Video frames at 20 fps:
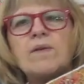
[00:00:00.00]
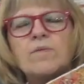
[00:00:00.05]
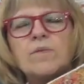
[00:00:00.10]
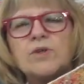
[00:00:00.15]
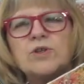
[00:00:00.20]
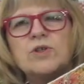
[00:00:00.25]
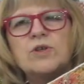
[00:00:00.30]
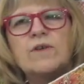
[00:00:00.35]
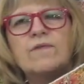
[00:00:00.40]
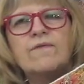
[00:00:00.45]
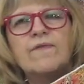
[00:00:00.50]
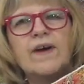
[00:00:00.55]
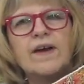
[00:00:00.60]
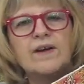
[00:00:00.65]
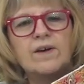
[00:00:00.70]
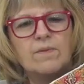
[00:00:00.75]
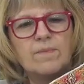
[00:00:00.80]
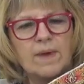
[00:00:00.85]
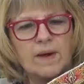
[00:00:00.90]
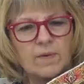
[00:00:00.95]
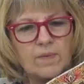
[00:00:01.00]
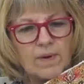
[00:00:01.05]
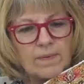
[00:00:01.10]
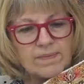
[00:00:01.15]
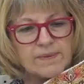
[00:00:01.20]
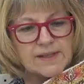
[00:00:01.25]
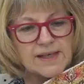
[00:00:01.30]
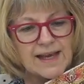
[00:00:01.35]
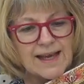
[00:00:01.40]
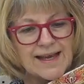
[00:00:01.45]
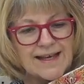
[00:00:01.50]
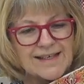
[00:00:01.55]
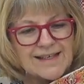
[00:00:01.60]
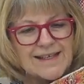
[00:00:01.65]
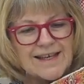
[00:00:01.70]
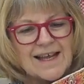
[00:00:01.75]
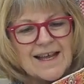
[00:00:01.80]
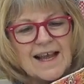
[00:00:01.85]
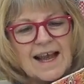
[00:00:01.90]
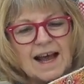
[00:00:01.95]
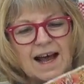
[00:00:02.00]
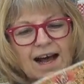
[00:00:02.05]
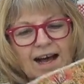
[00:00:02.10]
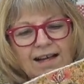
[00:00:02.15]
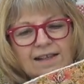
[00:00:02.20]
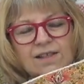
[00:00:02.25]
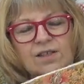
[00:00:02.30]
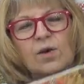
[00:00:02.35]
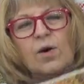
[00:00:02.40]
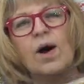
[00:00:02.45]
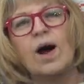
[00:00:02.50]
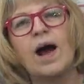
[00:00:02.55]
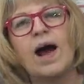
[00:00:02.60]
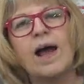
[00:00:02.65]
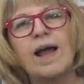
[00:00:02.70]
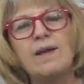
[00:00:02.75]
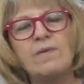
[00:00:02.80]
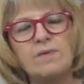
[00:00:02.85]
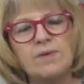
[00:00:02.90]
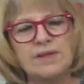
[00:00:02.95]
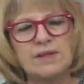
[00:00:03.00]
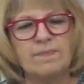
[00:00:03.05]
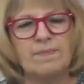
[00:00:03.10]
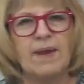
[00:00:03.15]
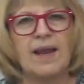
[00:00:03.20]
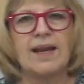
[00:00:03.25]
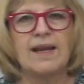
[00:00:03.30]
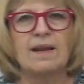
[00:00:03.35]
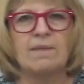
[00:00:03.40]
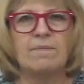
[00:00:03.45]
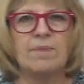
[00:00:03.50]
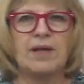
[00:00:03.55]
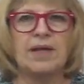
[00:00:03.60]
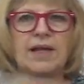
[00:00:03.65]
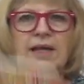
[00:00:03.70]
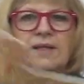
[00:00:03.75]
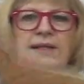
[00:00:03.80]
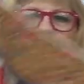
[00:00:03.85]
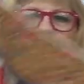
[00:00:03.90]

which you can find on my website. So I was debating, because